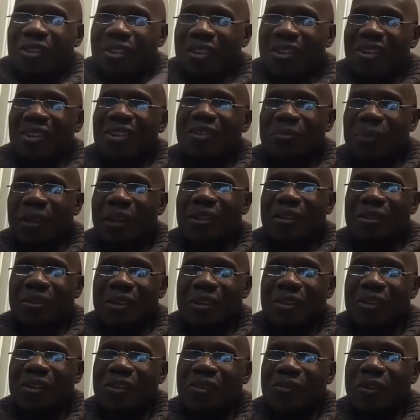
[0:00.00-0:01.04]
This has been
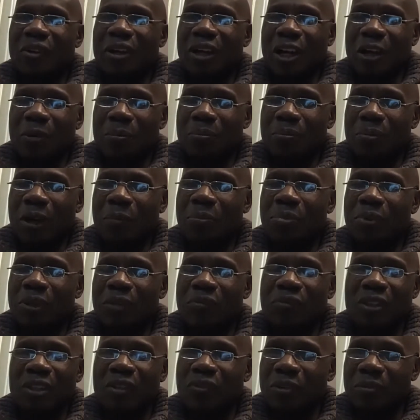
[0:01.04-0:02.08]
this is very up,
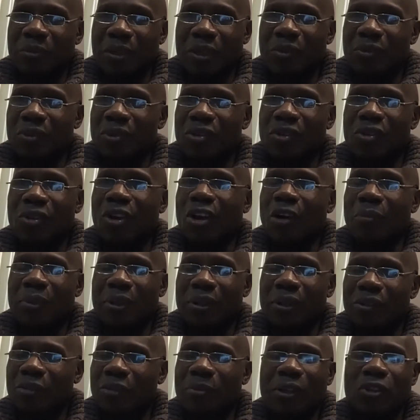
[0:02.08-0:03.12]
uplifting for me. This has all
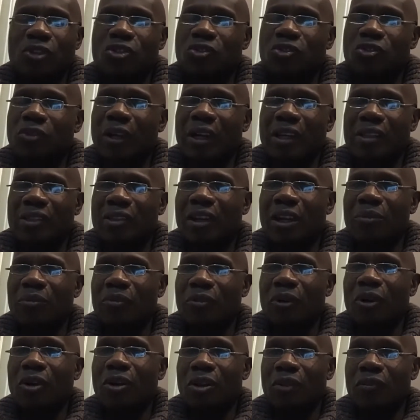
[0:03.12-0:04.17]
been it's been a trying time
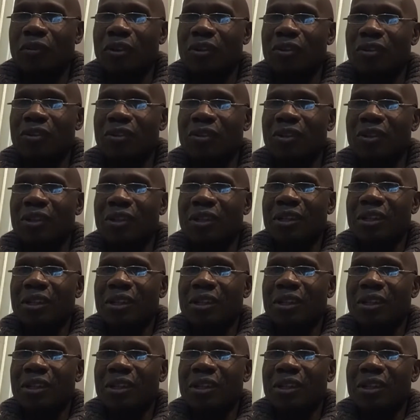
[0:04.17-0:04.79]
for all of us.